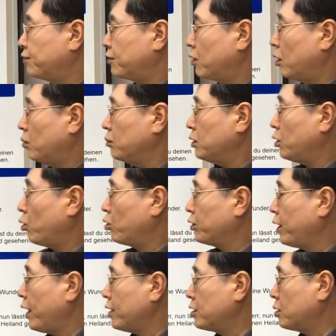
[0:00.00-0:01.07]
from the Old
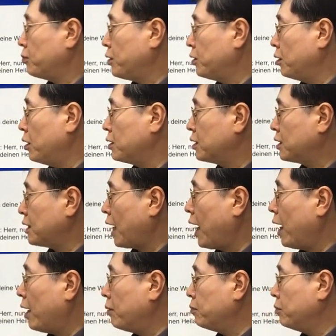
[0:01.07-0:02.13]
Testament,
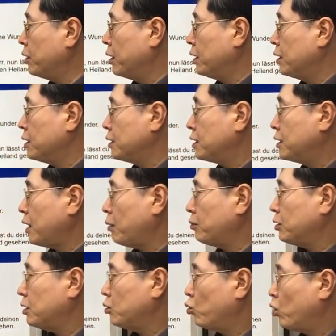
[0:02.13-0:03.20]
Psalm
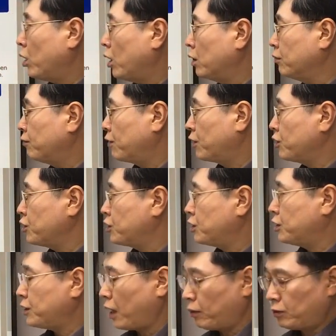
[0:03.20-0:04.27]
71 verse
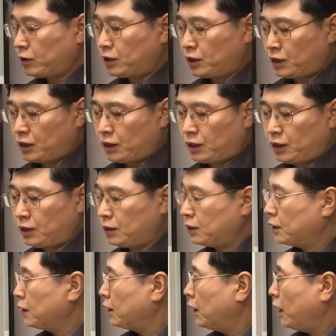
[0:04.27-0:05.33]
17
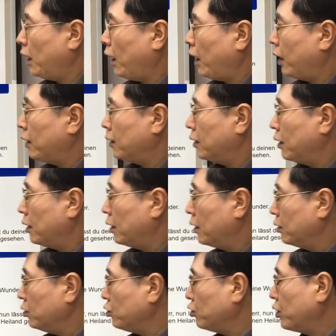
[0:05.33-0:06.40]
and the
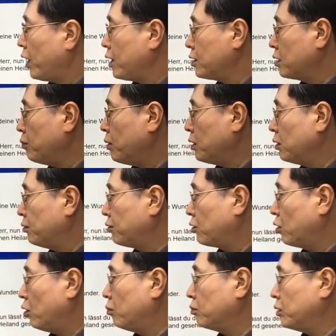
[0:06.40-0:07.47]
uh, New Testament
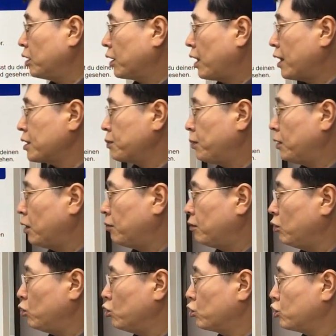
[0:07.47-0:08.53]
from the Gospel of
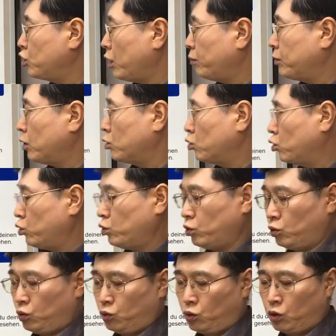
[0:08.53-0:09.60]
Luke chapter
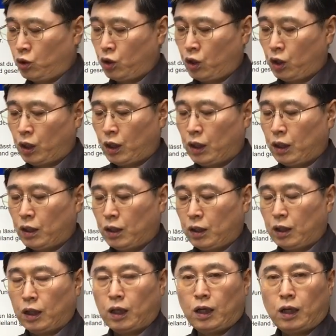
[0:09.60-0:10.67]
2.
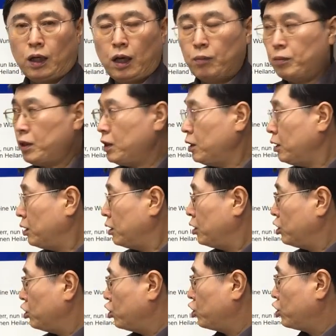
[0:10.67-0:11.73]
Uh, let me
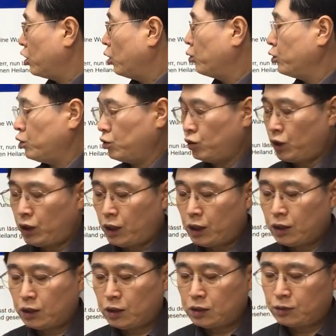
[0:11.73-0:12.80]
show you the
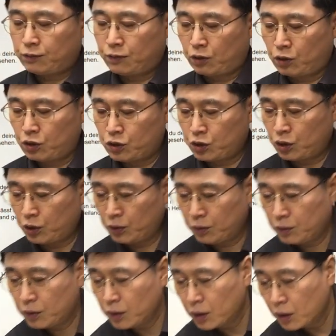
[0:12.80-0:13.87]
English version.